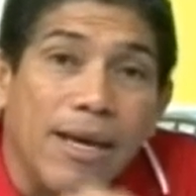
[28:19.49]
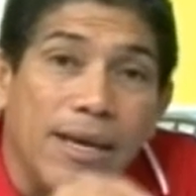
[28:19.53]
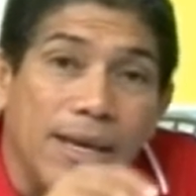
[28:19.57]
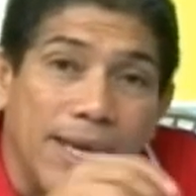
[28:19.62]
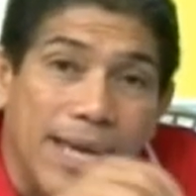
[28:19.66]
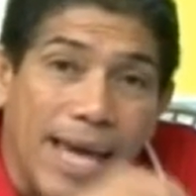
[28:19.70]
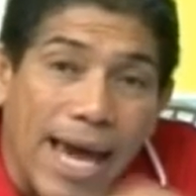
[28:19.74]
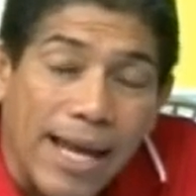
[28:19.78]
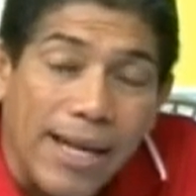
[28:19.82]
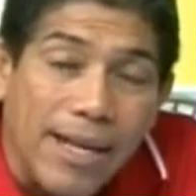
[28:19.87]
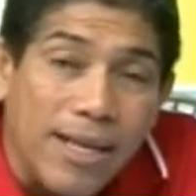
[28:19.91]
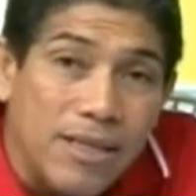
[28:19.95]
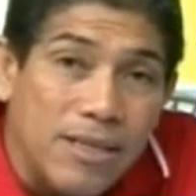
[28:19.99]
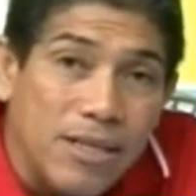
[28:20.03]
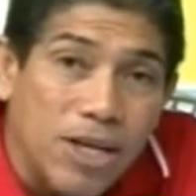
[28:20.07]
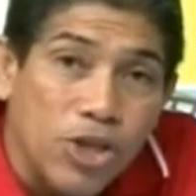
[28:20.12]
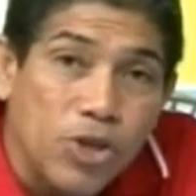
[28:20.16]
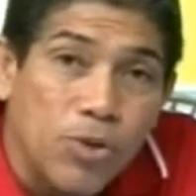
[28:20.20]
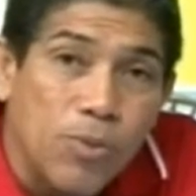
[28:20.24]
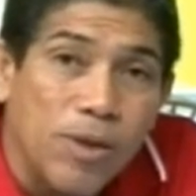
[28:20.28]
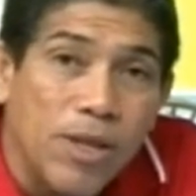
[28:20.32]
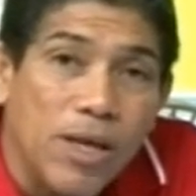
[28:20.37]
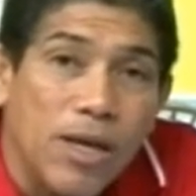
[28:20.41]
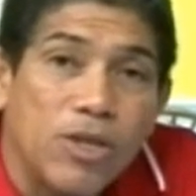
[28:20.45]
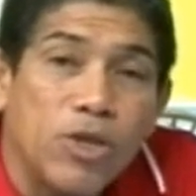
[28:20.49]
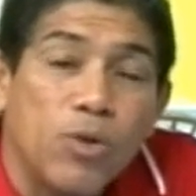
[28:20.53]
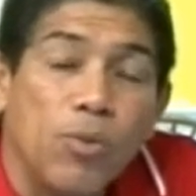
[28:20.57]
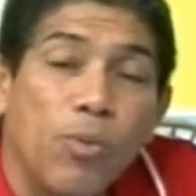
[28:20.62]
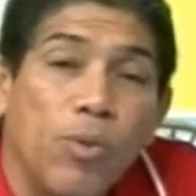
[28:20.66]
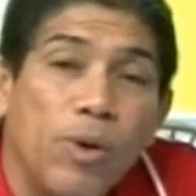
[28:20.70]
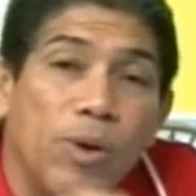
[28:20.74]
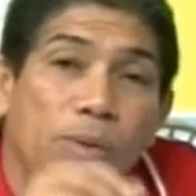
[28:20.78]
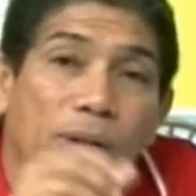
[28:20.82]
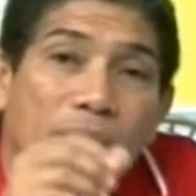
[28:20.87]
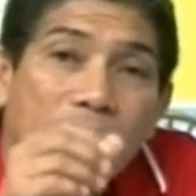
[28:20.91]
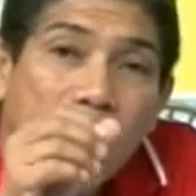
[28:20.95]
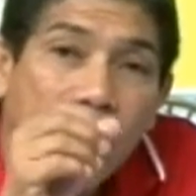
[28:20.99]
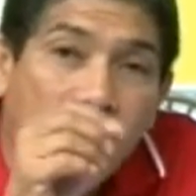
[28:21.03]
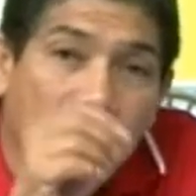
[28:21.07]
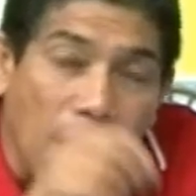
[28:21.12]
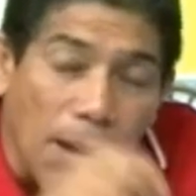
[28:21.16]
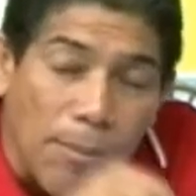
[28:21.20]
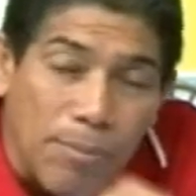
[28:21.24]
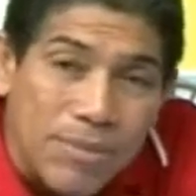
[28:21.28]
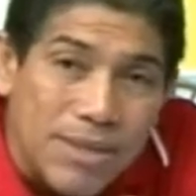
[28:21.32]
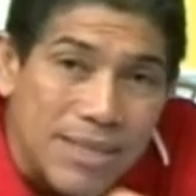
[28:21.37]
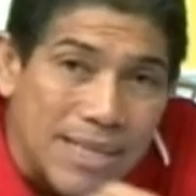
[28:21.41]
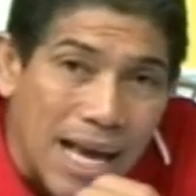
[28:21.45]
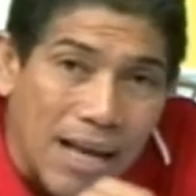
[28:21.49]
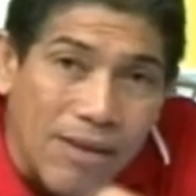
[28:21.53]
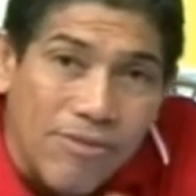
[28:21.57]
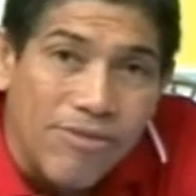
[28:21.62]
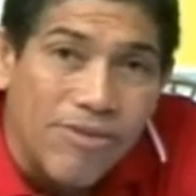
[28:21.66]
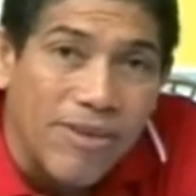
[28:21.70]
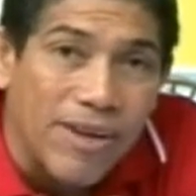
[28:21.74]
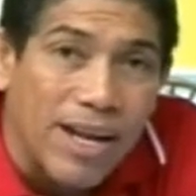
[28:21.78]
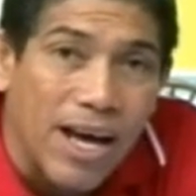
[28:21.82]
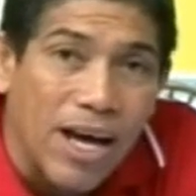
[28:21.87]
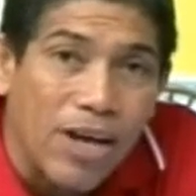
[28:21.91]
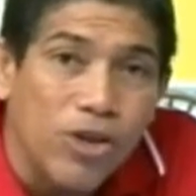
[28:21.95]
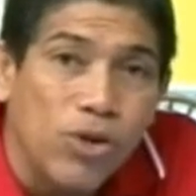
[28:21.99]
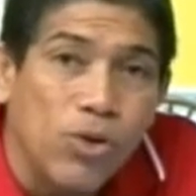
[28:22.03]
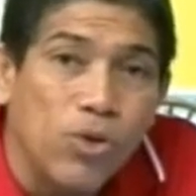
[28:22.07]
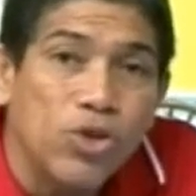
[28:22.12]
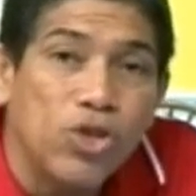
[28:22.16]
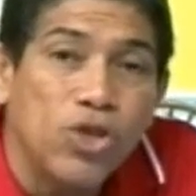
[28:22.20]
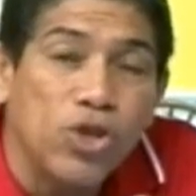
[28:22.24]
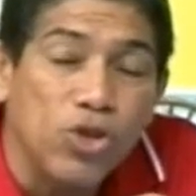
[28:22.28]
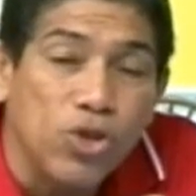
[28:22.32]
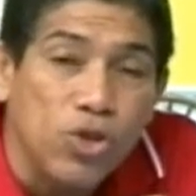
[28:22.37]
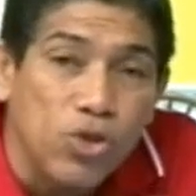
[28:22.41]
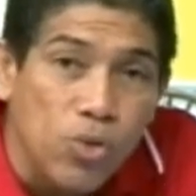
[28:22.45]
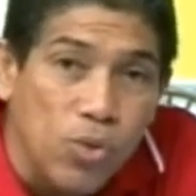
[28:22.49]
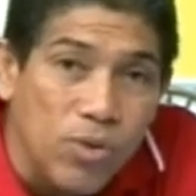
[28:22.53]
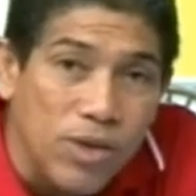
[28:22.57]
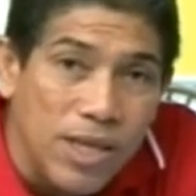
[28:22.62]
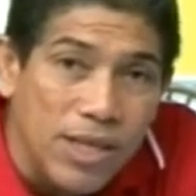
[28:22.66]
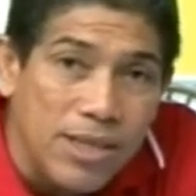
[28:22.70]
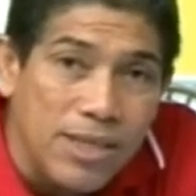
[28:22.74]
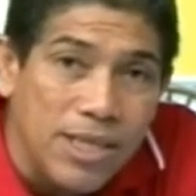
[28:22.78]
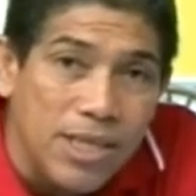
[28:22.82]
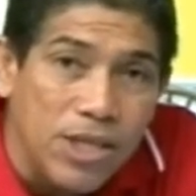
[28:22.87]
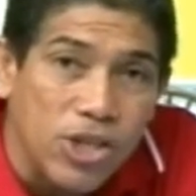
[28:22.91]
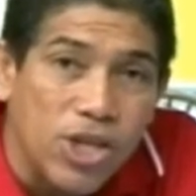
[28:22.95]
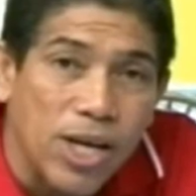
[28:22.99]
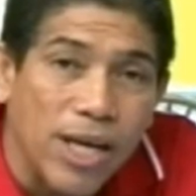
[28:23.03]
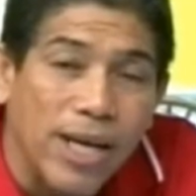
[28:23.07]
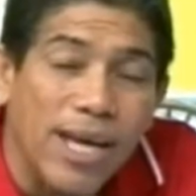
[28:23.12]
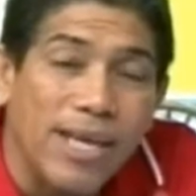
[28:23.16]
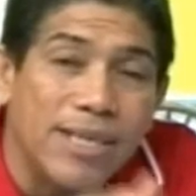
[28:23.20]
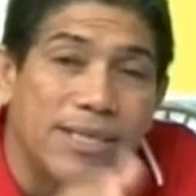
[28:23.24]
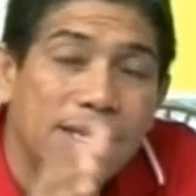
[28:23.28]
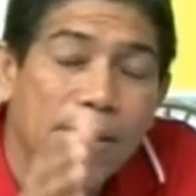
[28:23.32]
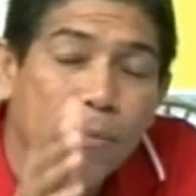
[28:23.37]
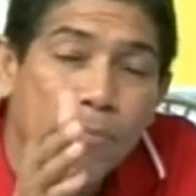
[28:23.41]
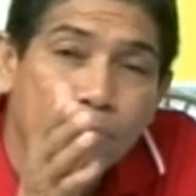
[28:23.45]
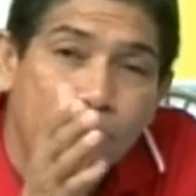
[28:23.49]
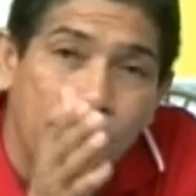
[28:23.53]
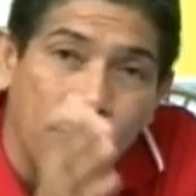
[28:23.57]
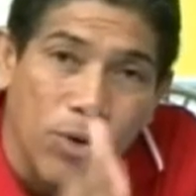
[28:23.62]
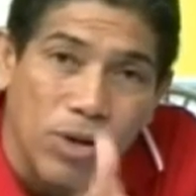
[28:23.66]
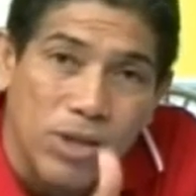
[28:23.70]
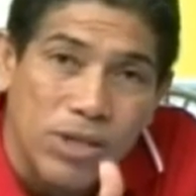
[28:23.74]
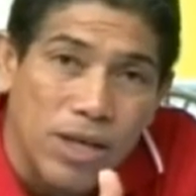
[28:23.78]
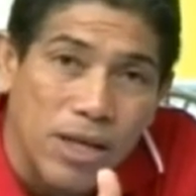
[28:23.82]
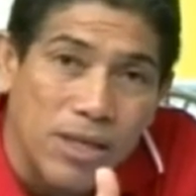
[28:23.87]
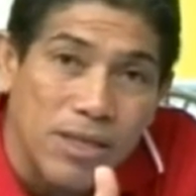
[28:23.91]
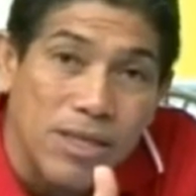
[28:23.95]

Get in touch with us. We will come to San Fernando to do the teaching. It's important.